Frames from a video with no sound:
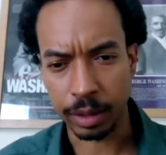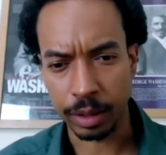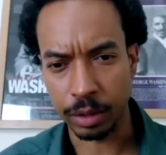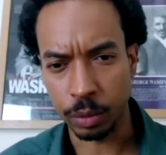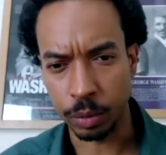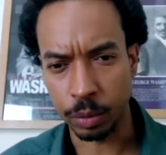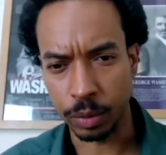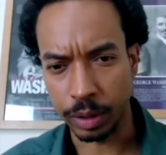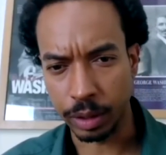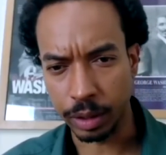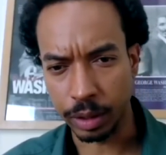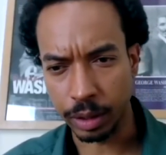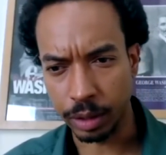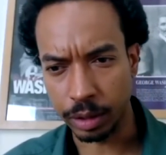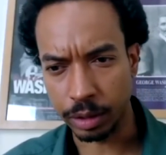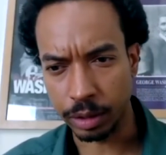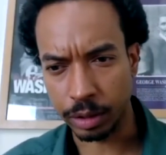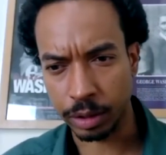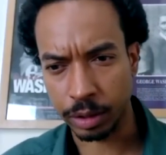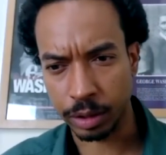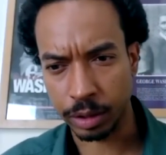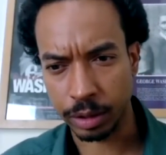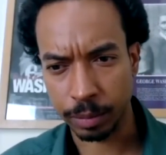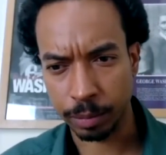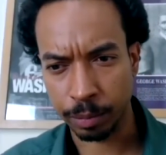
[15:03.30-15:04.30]
that you would
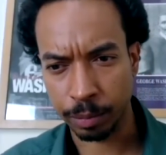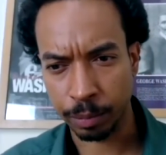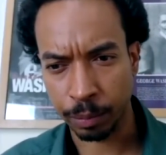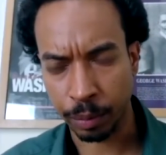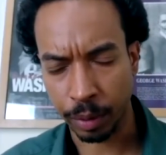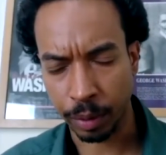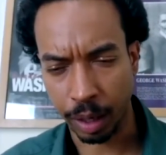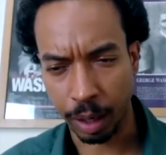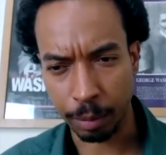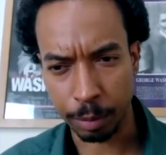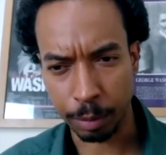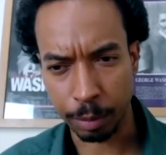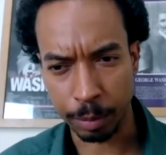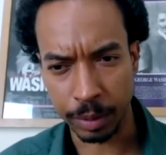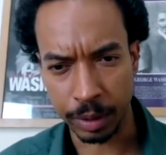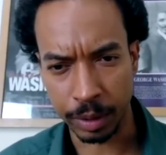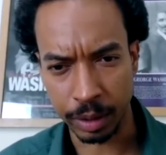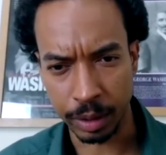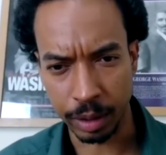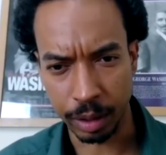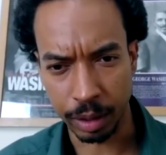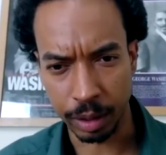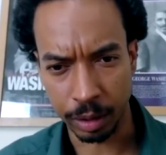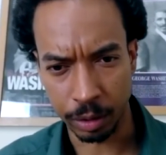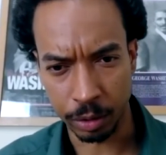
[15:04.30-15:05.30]
each
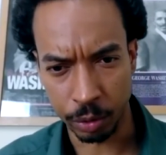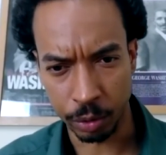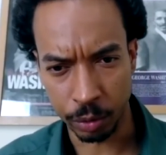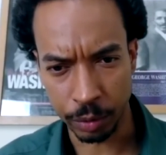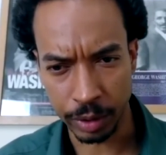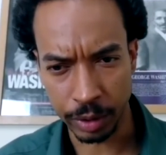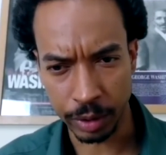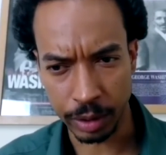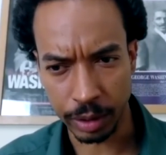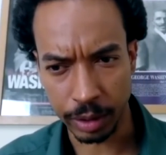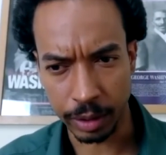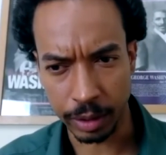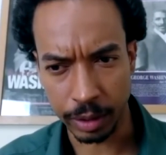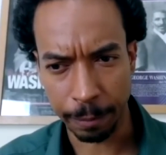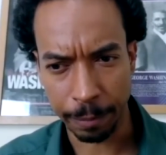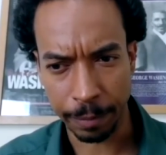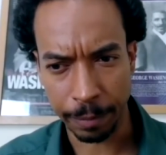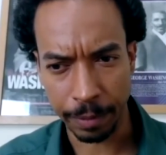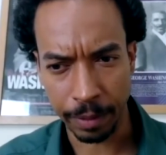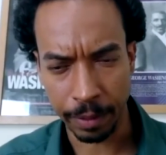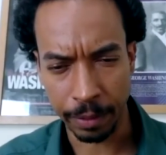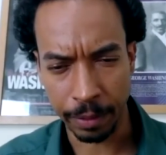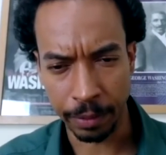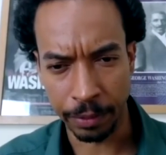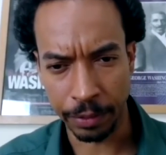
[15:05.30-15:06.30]
probably agree
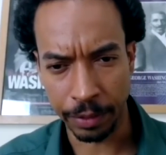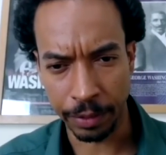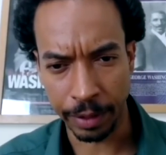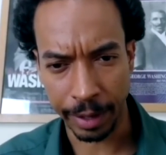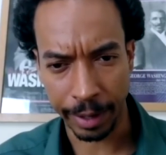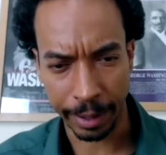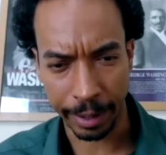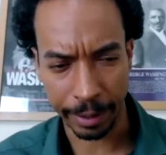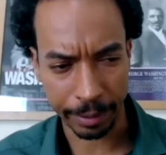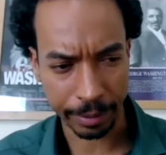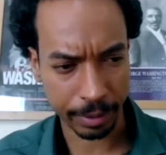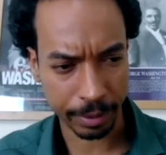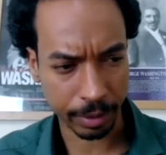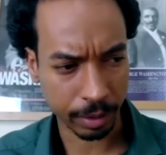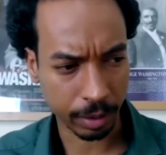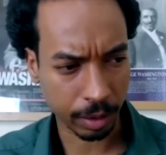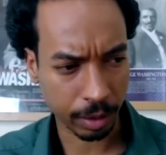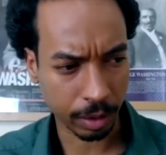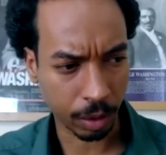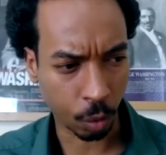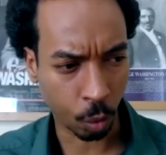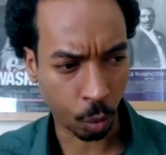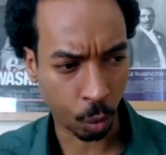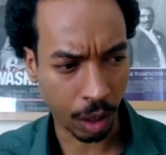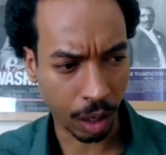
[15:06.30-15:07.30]
that
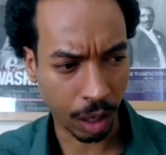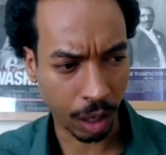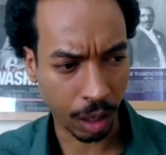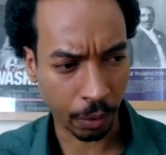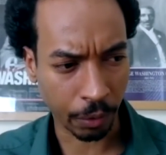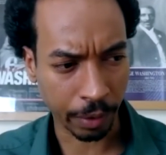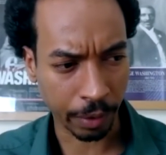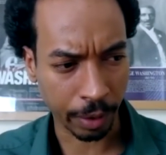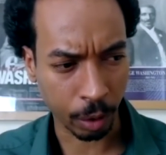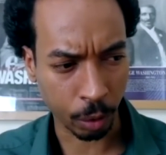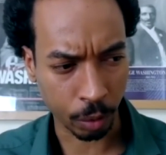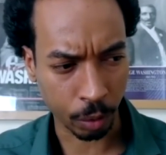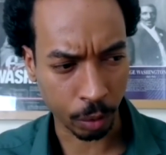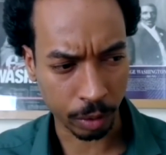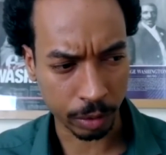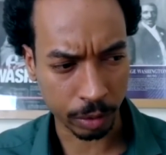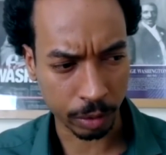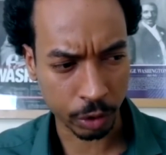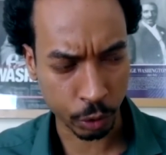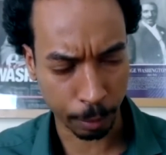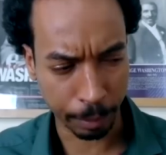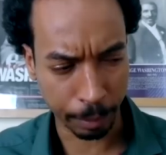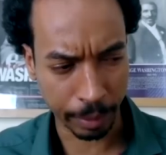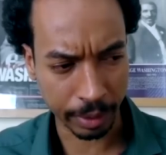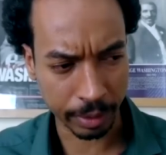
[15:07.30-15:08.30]
while there were
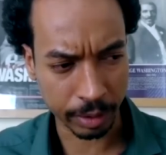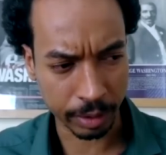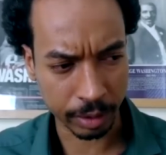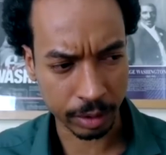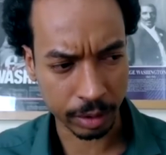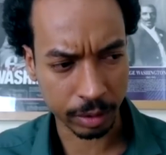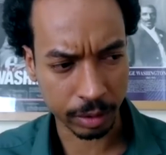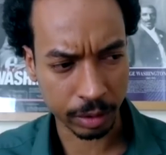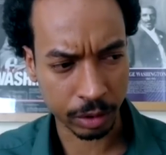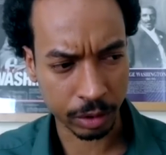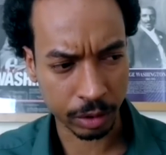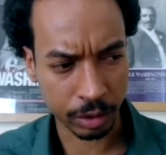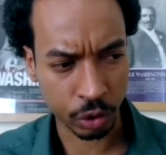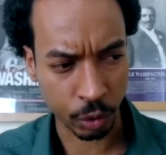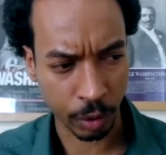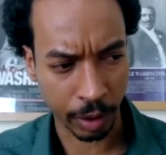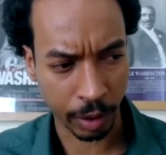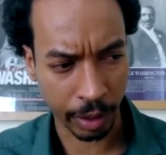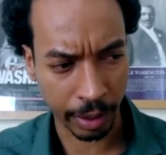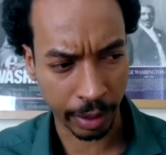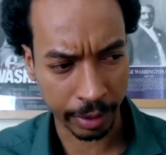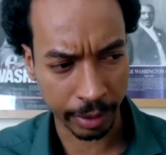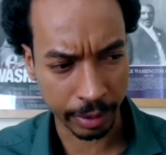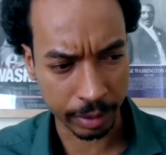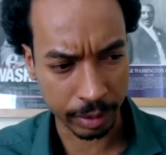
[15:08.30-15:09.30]
tremendous
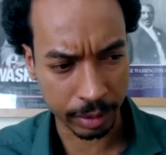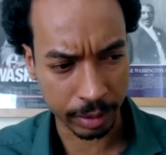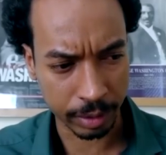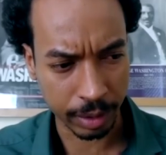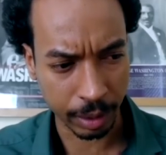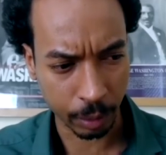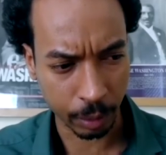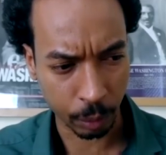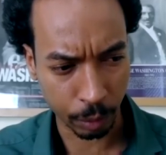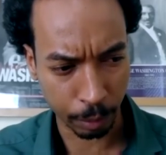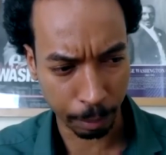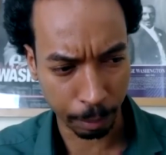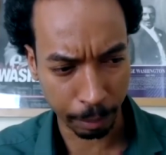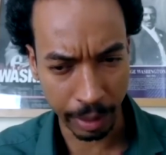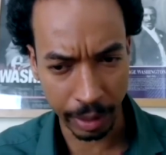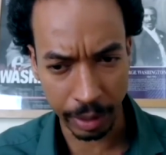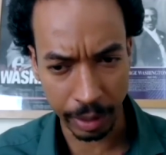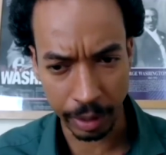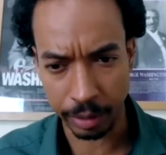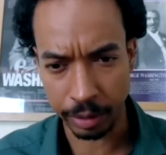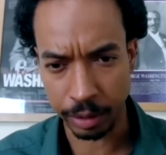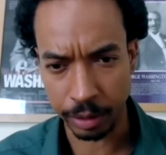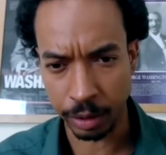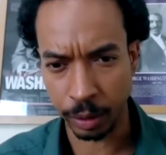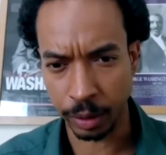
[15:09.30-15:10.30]
strides that were
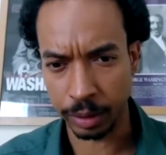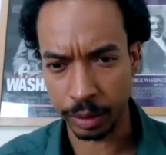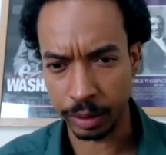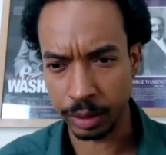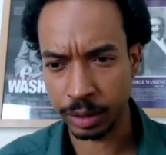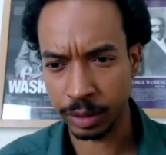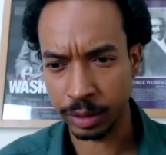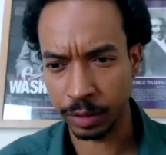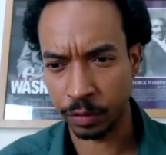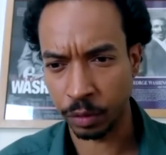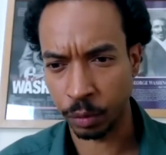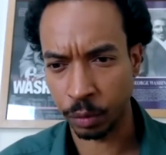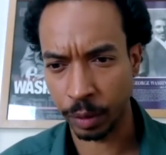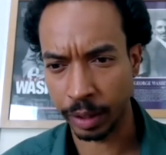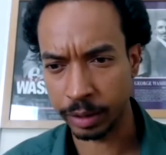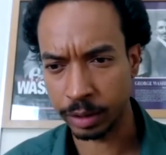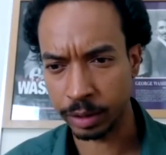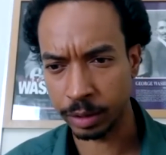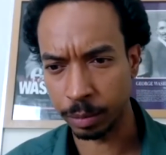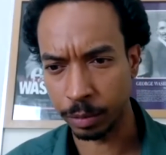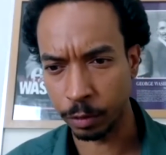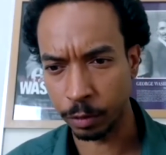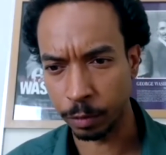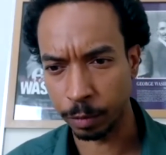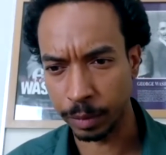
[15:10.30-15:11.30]
made during the civil
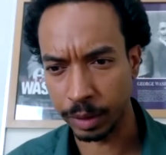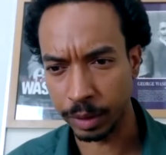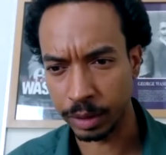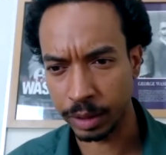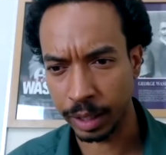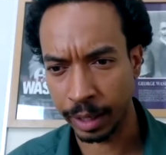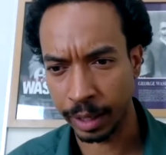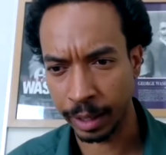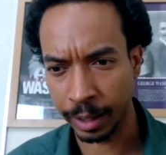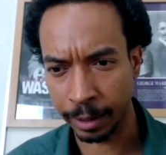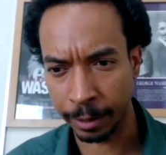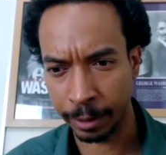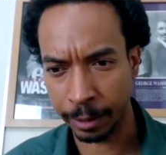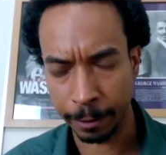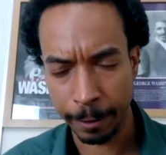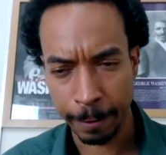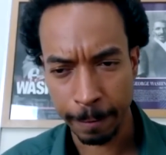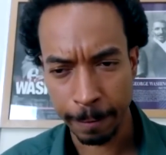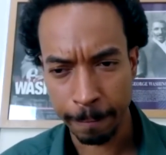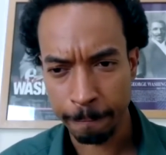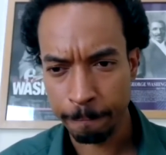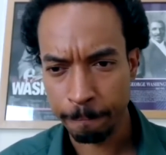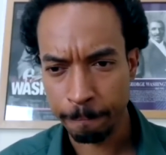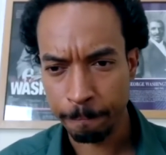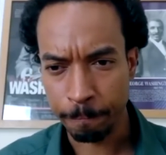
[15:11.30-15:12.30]
rights movement, and
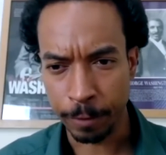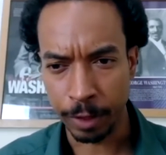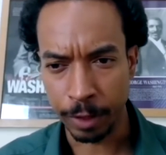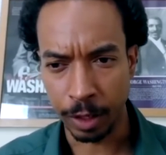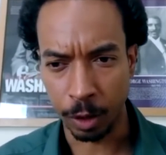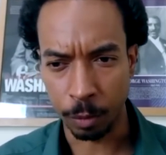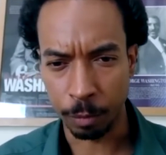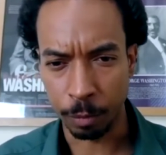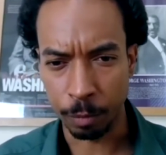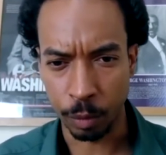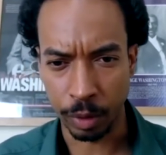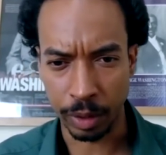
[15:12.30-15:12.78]
you know,